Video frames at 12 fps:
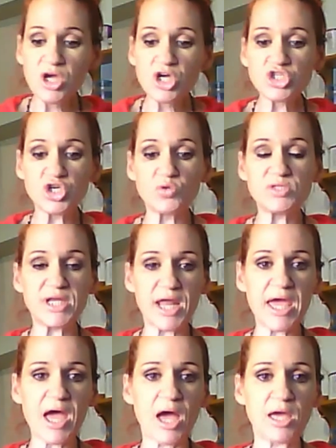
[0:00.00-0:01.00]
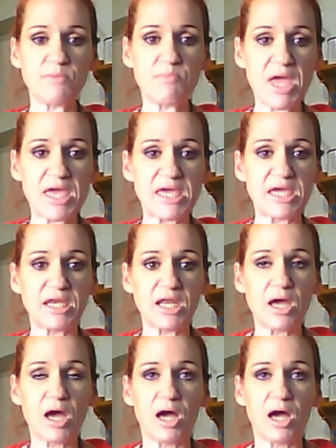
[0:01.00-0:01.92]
So today I am making